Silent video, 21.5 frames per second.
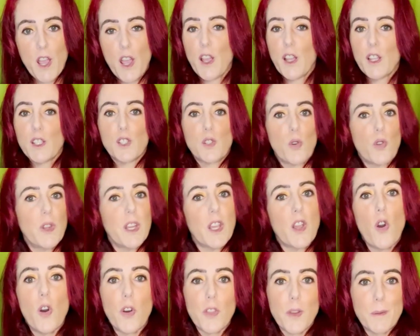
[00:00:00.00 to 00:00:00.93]
So they
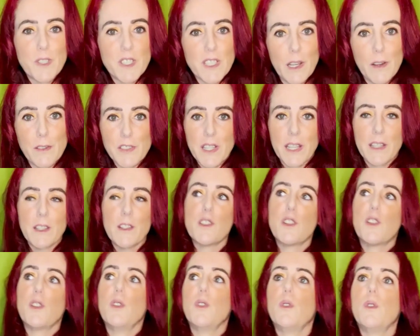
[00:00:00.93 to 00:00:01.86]
got themselves
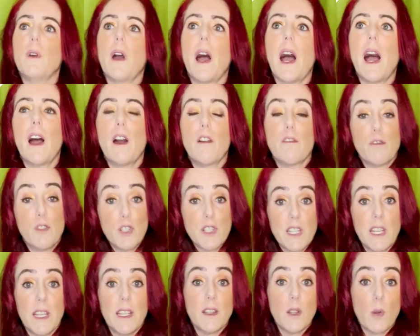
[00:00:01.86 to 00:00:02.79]
into a
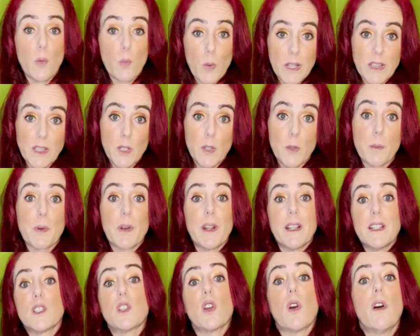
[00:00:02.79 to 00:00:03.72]
routine that when they
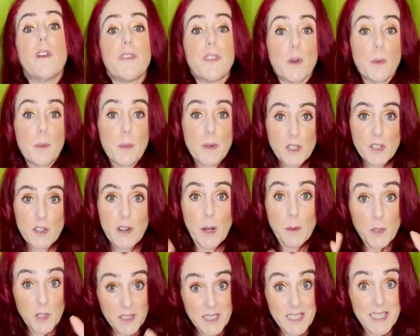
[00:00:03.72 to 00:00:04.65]
print off their
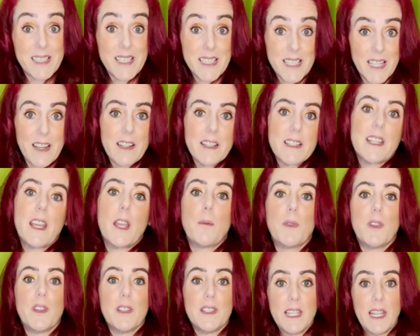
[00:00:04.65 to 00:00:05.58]
prescriptions at a certain time of
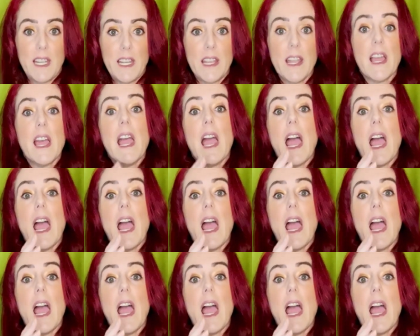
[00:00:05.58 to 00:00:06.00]
the day,